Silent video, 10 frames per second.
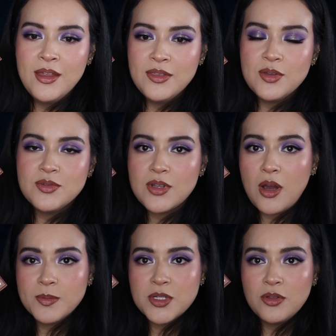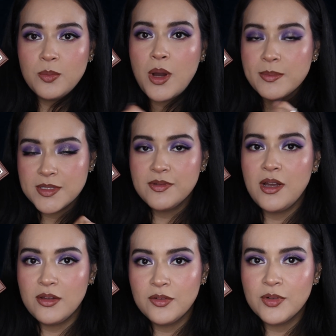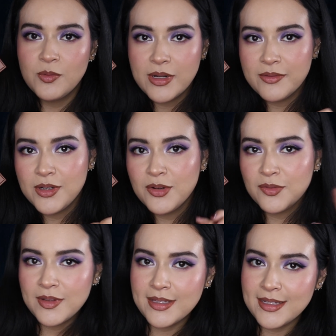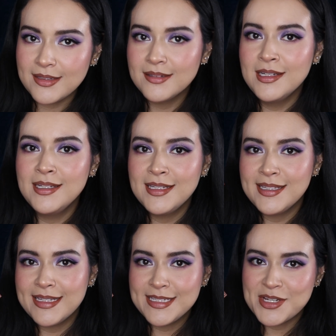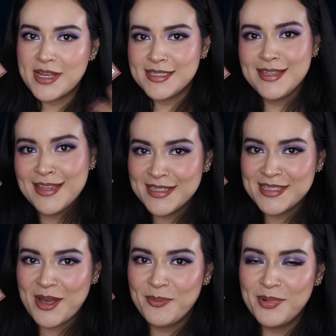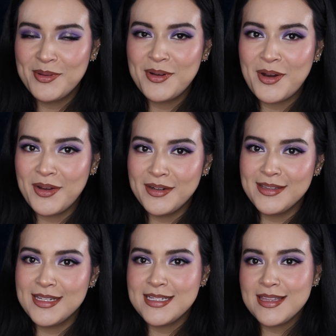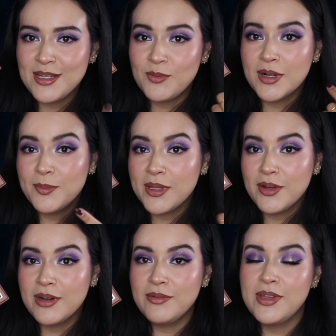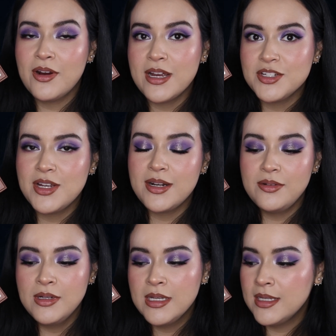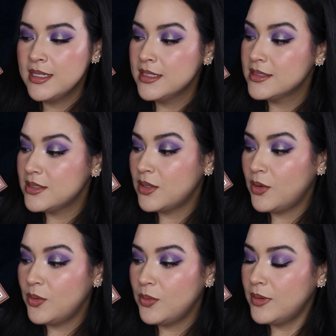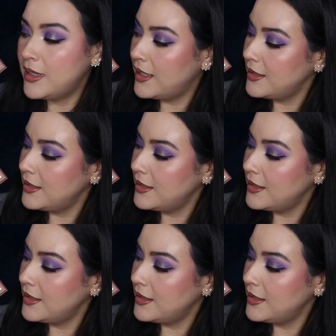those optional pops of color for whenever you're feeling like jazzing things up on the day that you want to play around with your eyeshadow. So